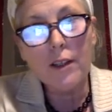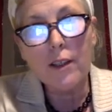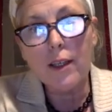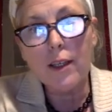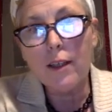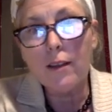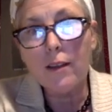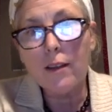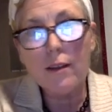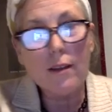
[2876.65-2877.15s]

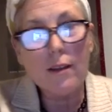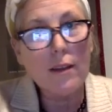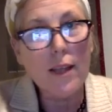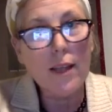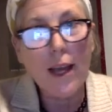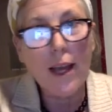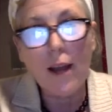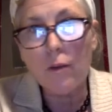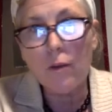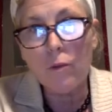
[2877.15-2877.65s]

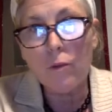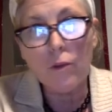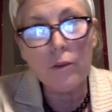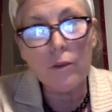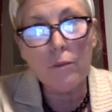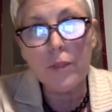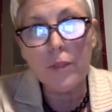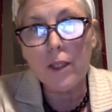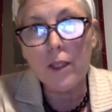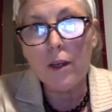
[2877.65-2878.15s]
that would
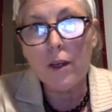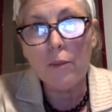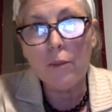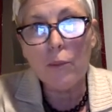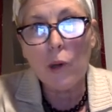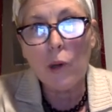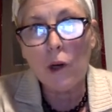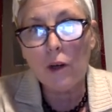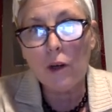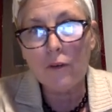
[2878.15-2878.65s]
become
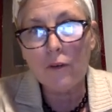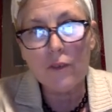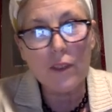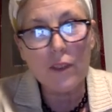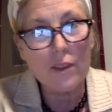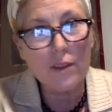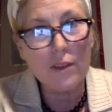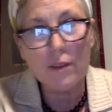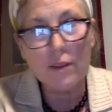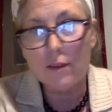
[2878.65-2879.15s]
part of
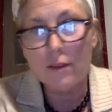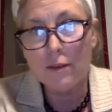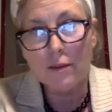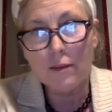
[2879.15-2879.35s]
this